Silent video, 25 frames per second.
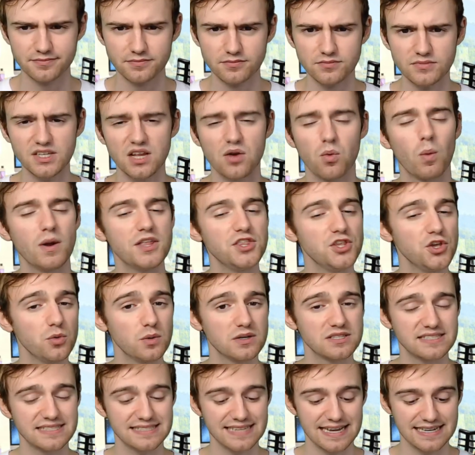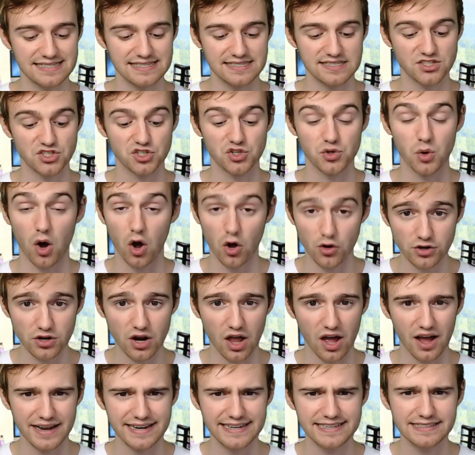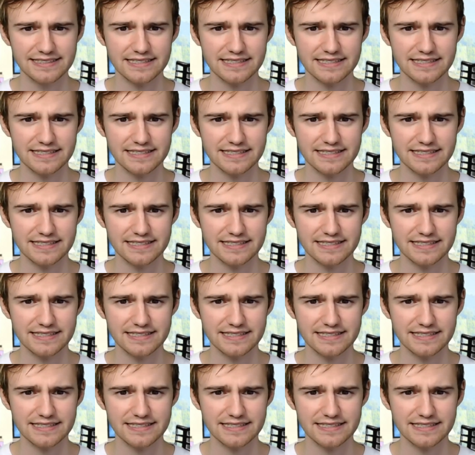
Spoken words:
When you are set to online,